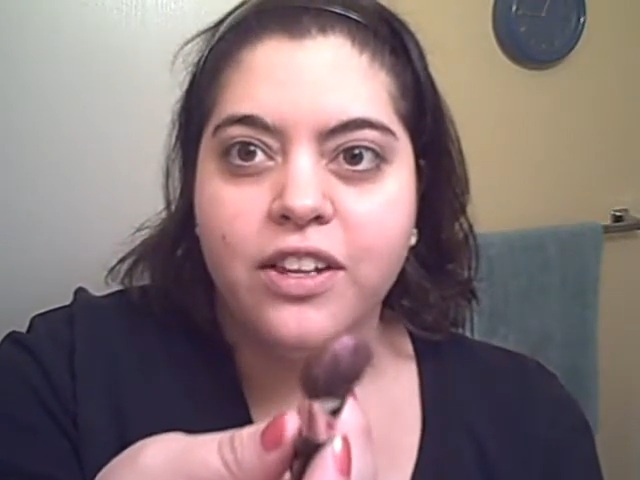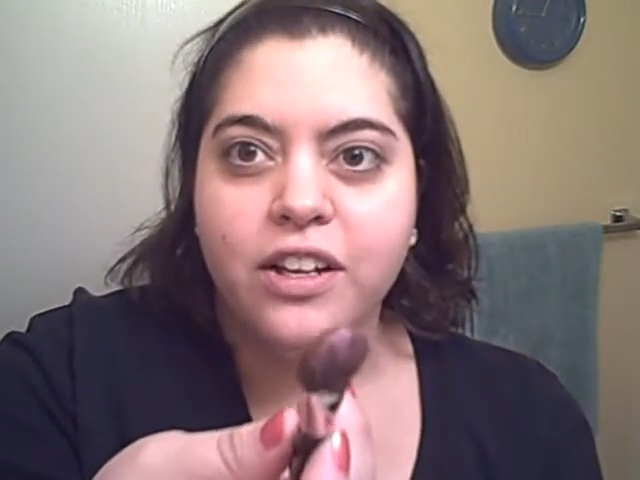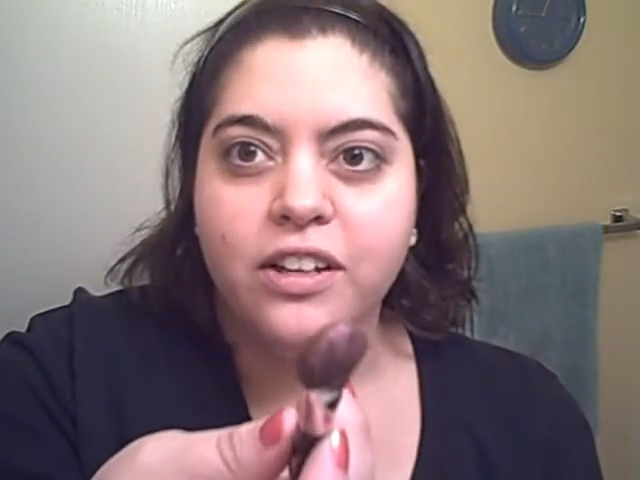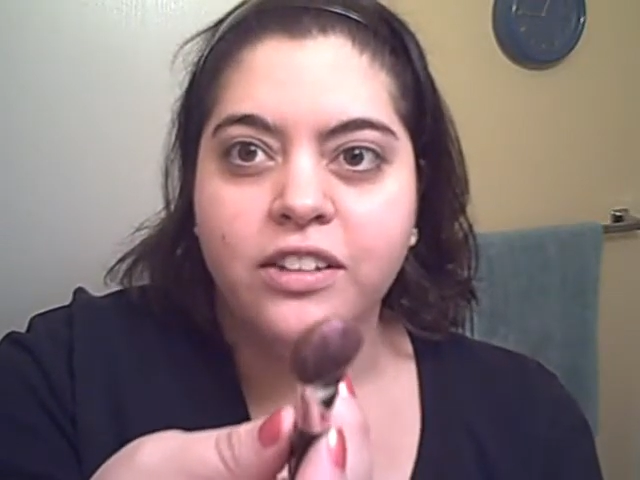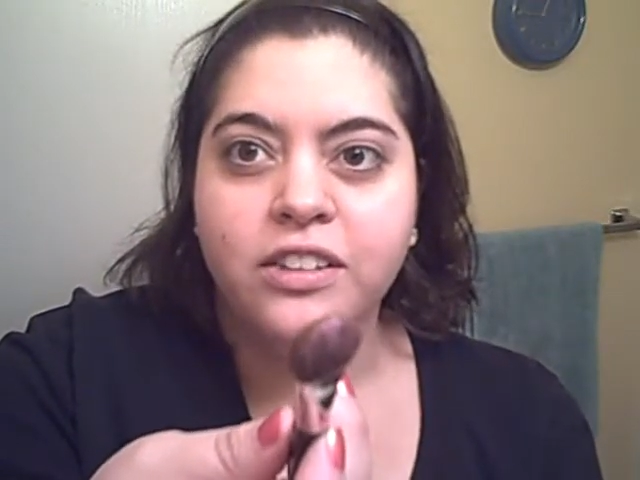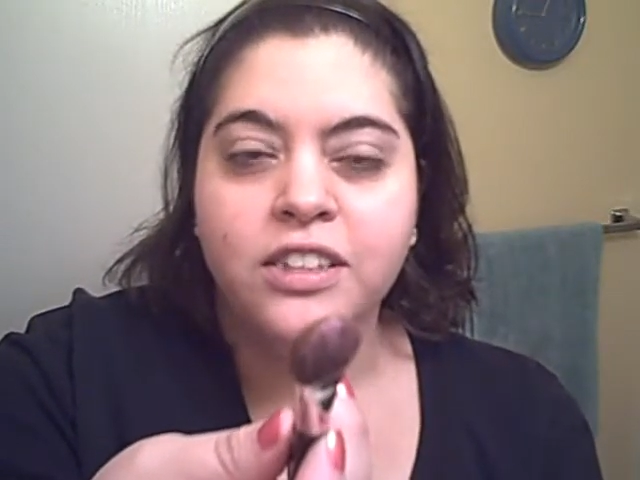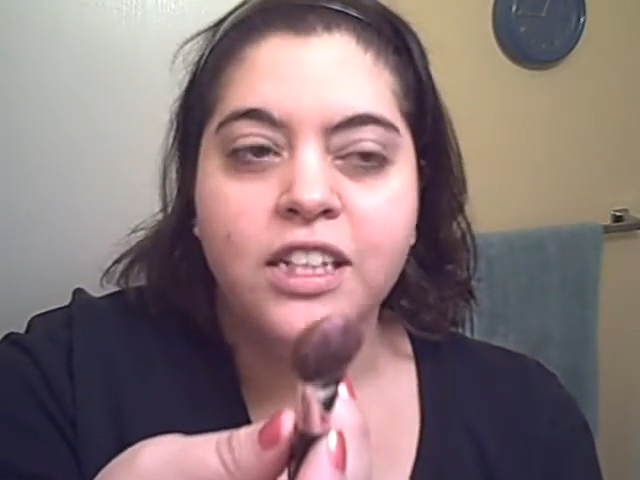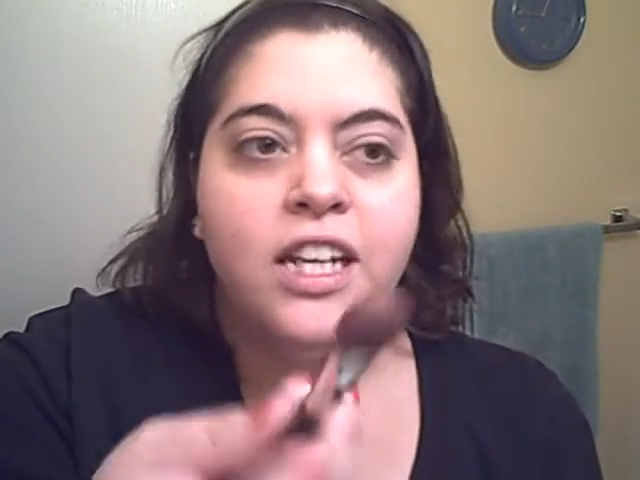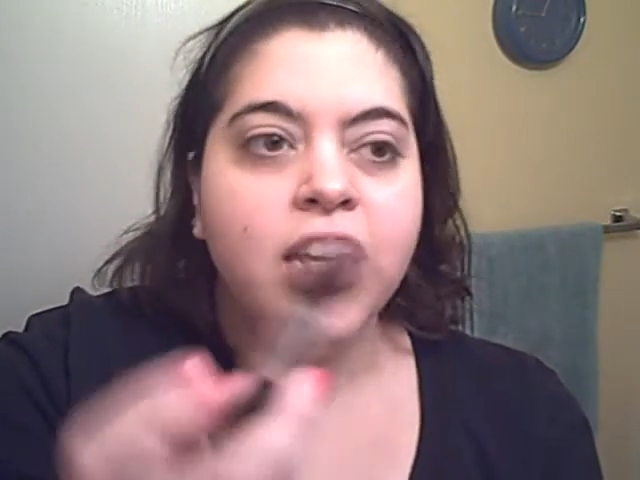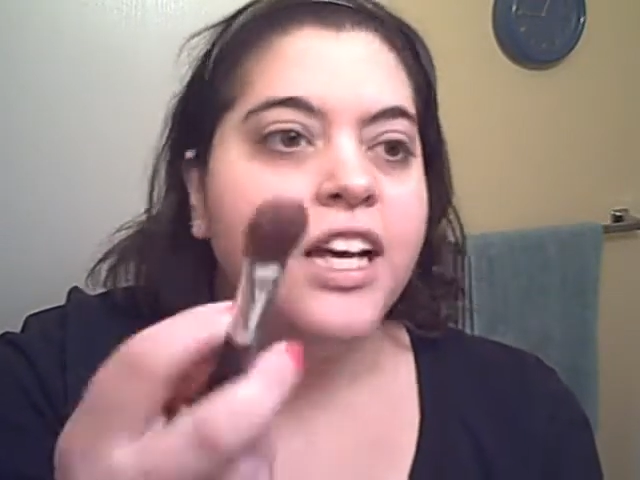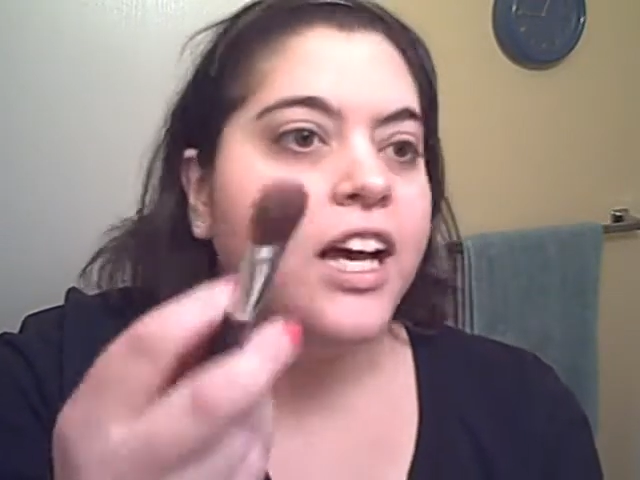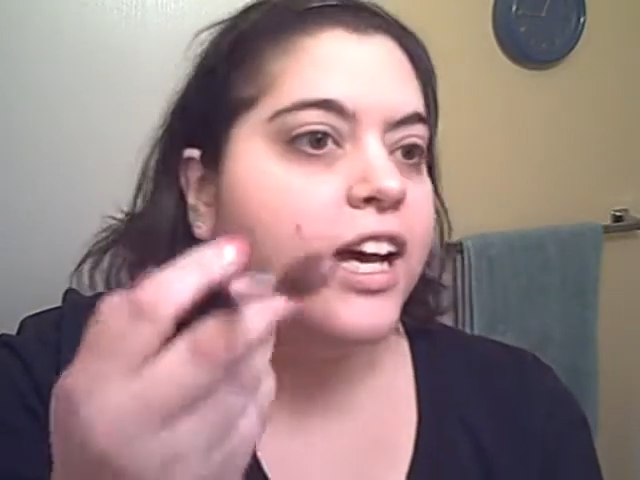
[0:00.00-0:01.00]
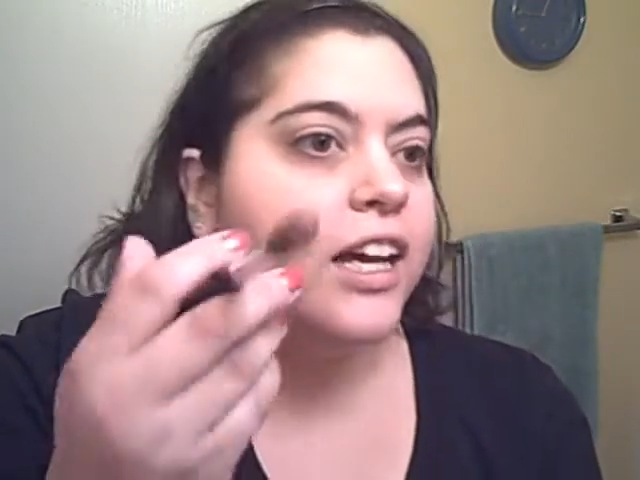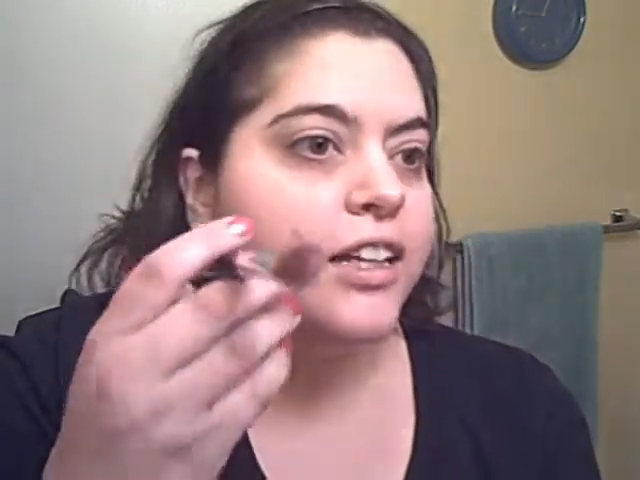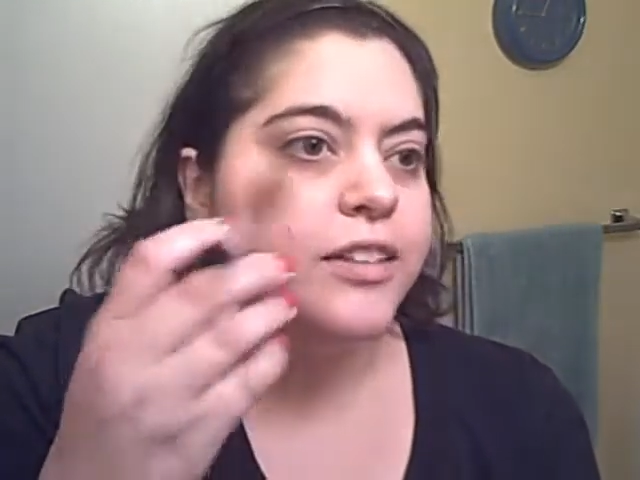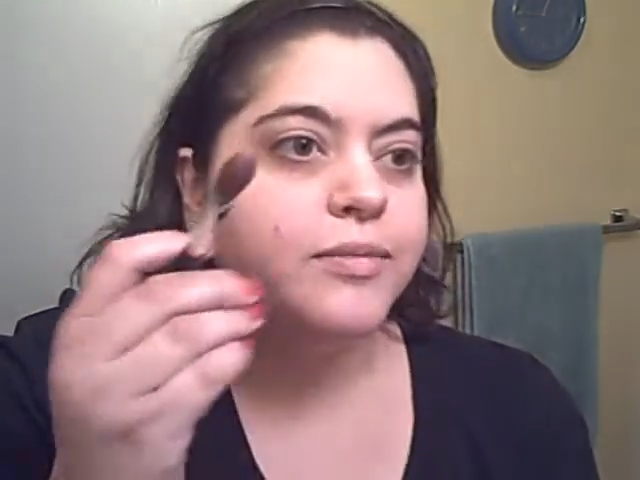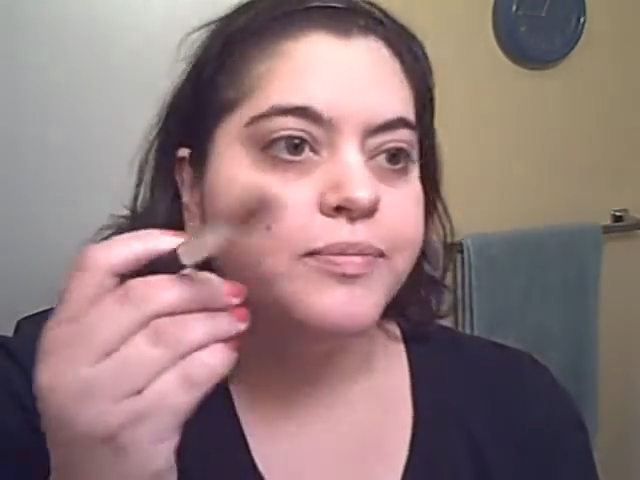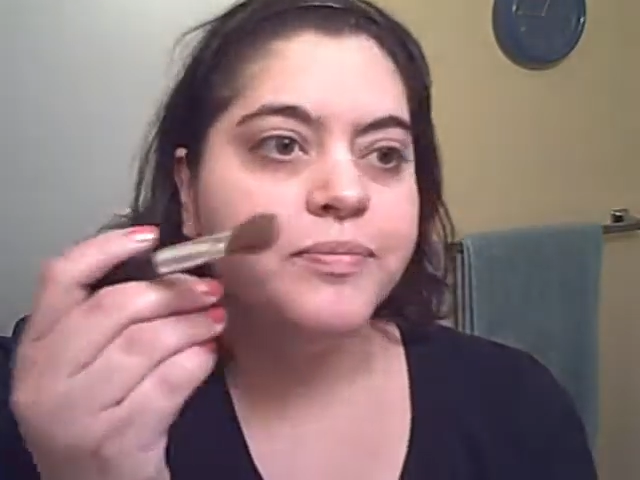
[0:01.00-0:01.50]
there
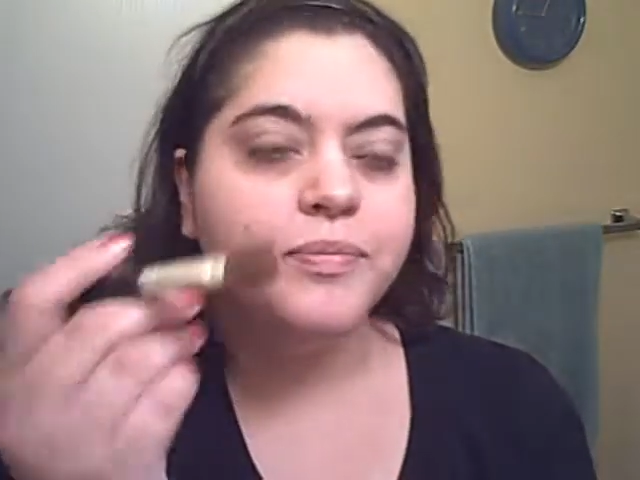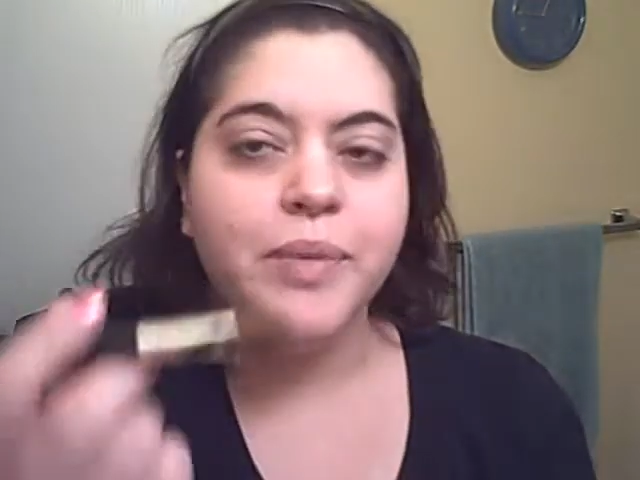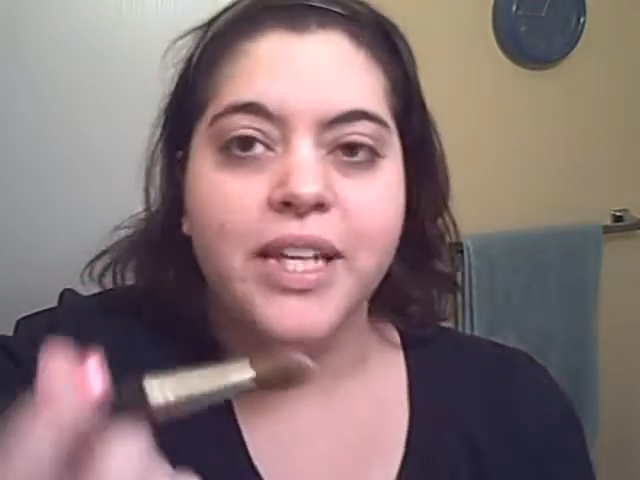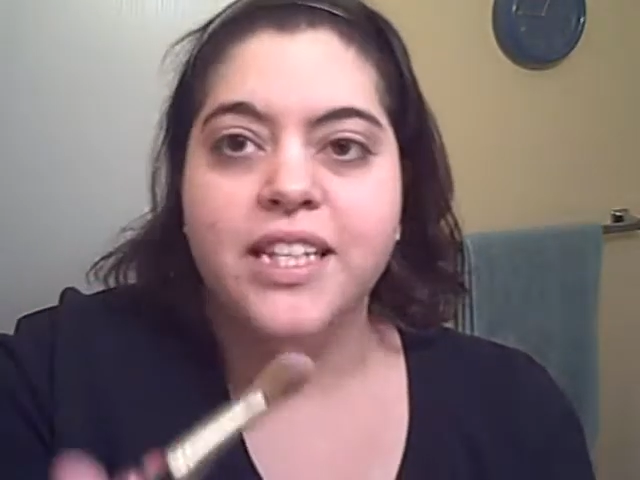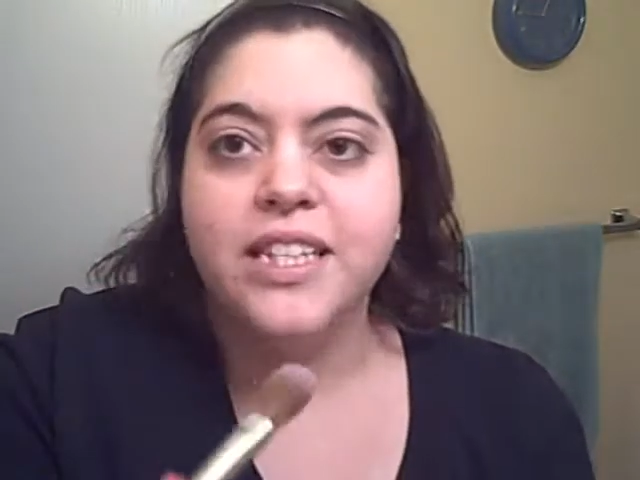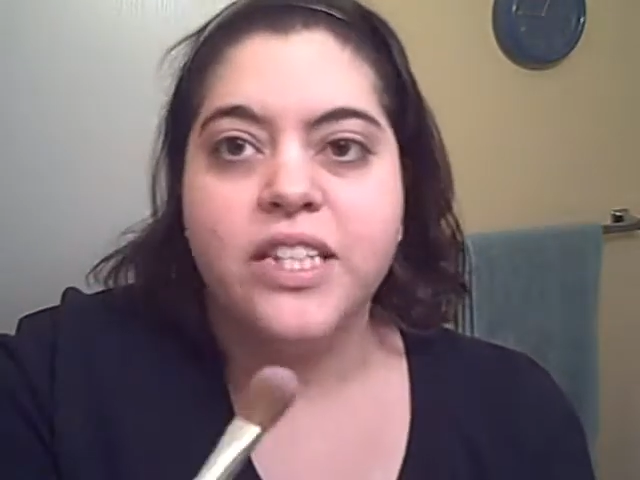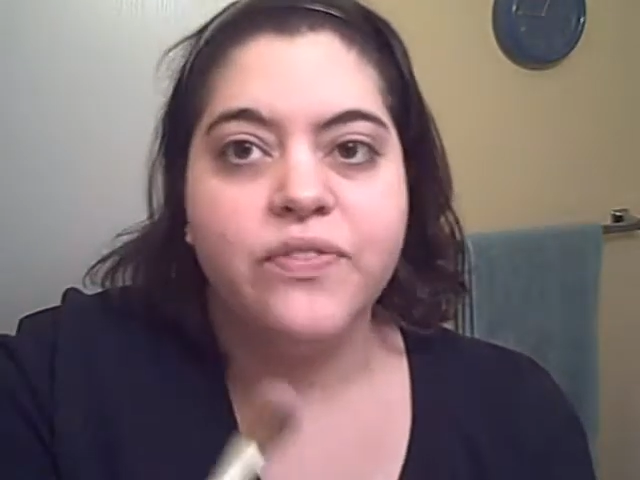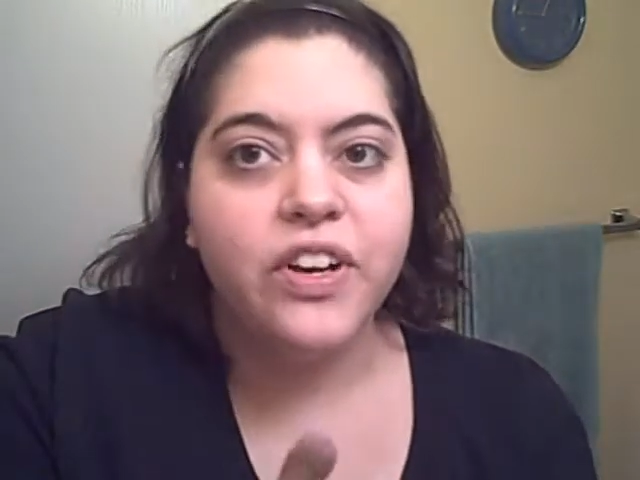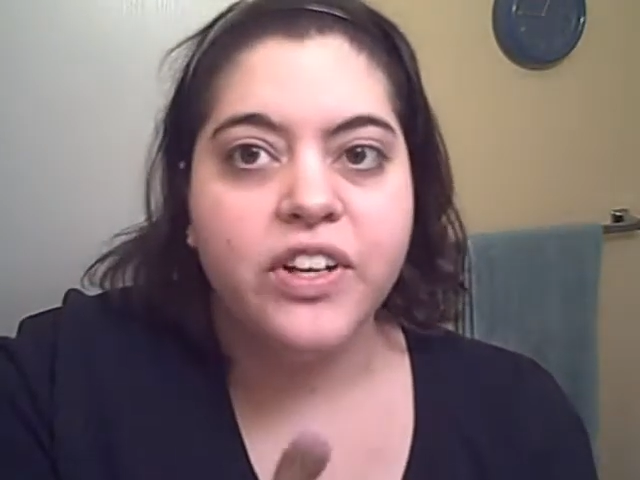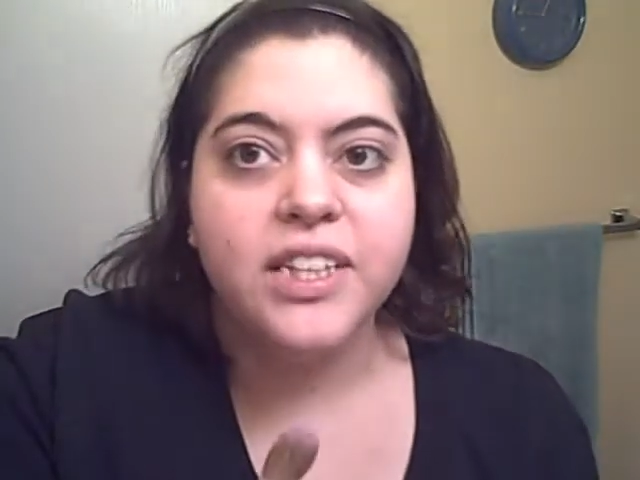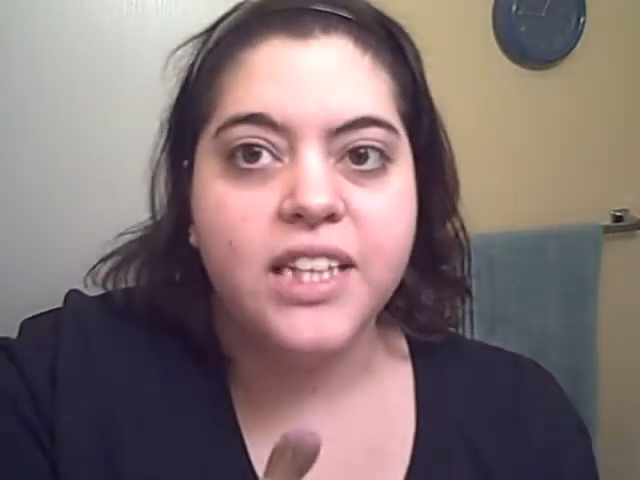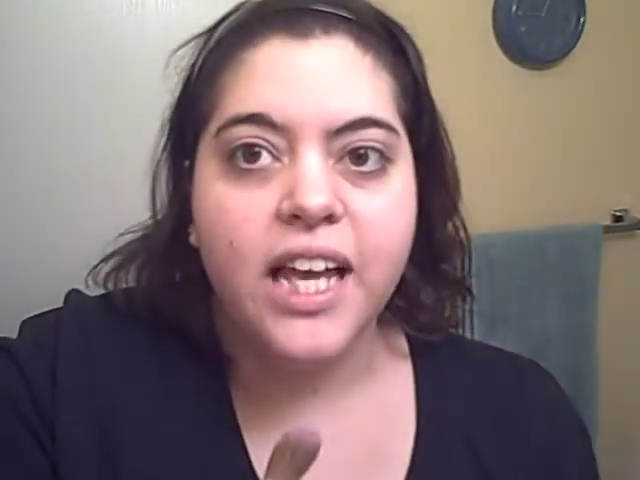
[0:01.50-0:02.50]
because it's very